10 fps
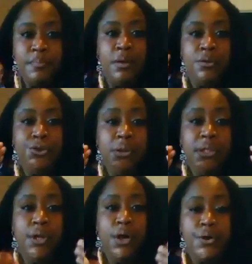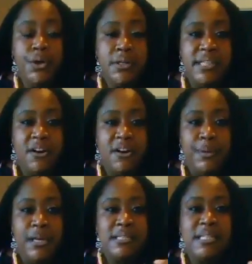truly know yourself
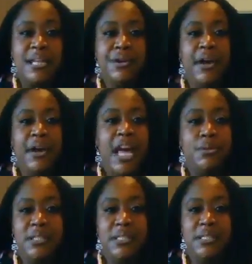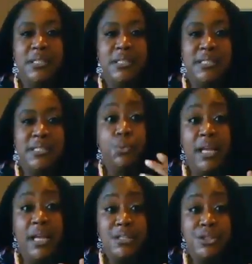because then you're able to distinguish what
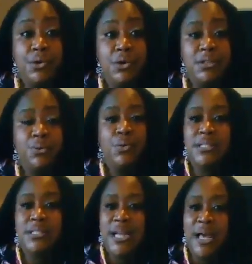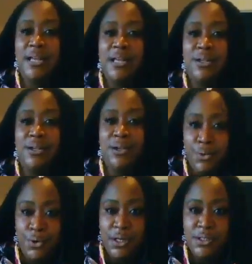is yours and what's not
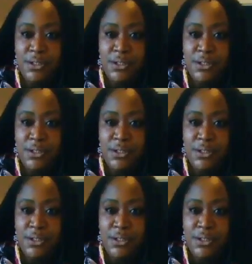yours,